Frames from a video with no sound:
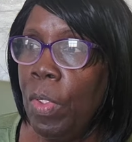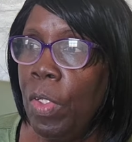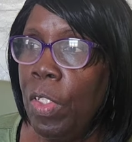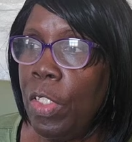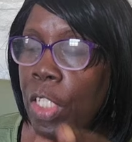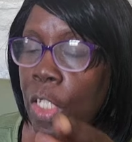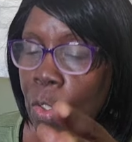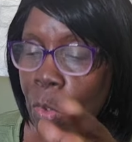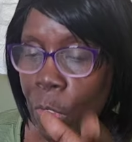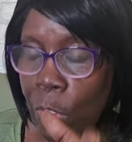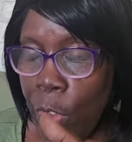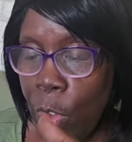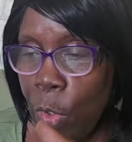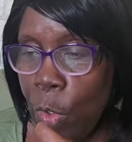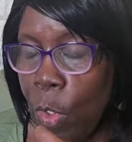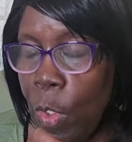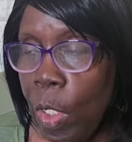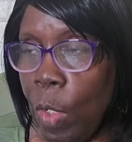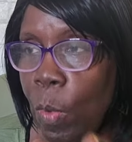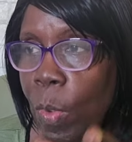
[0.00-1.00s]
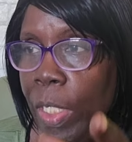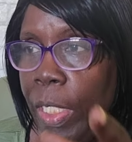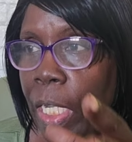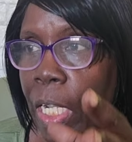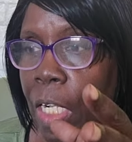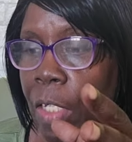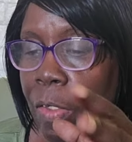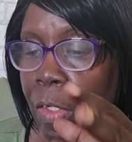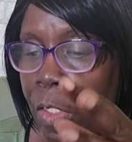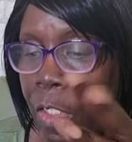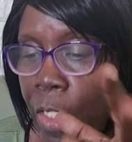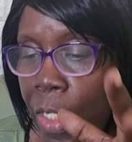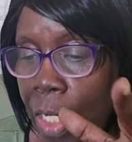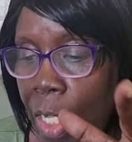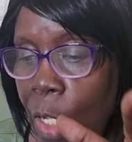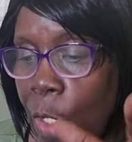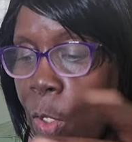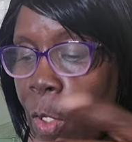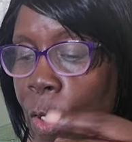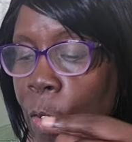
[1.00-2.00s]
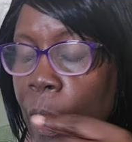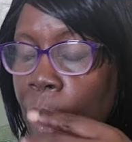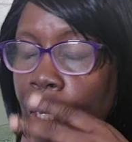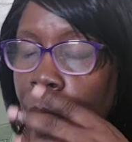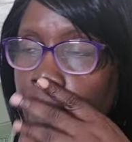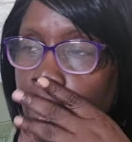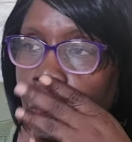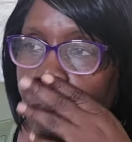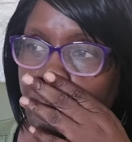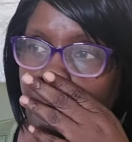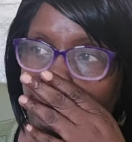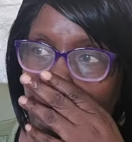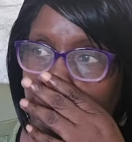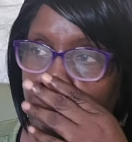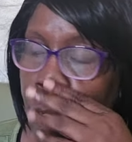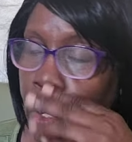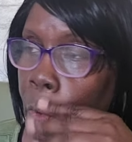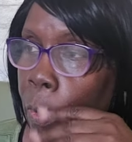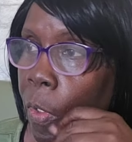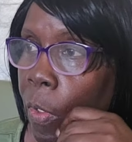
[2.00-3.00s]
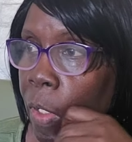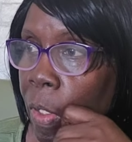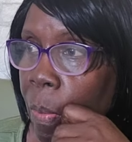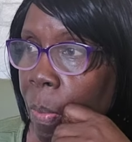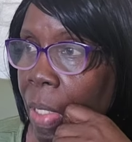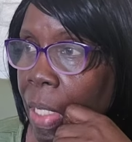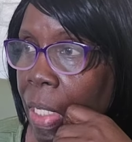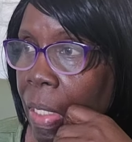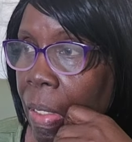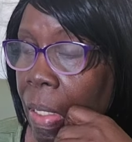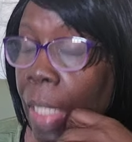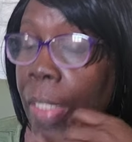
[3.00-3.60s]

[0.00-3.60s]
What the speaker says: She knows so none with her, so she not really be on her mind.